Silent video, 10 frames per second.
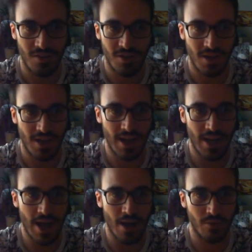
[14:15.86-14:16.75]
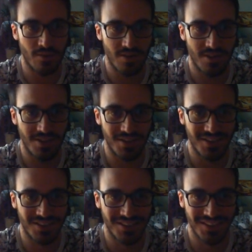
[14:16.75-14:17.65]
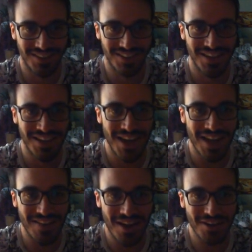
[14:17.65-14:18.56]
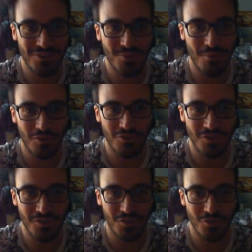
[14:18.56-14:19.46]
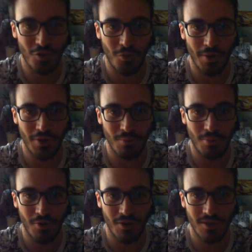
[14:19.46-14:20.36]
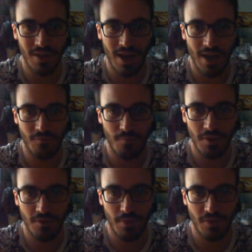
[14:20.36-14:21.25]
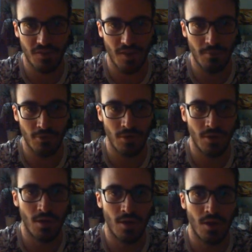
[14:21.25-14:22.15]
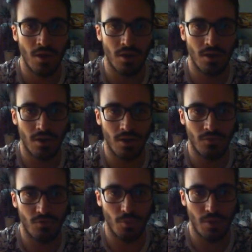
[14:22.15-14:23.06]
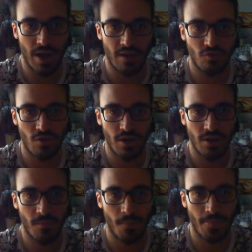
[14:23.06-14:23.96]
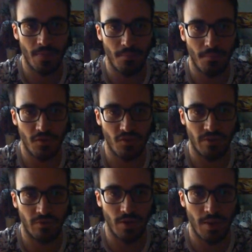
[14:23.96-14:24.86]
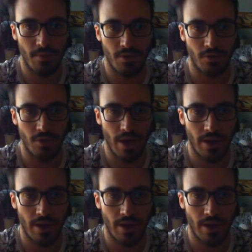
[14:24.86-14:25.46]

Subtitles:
Get out! Target 2 monsters controlled by your opponent that have been special summoned from the extra deck. Shuffle them into the deck.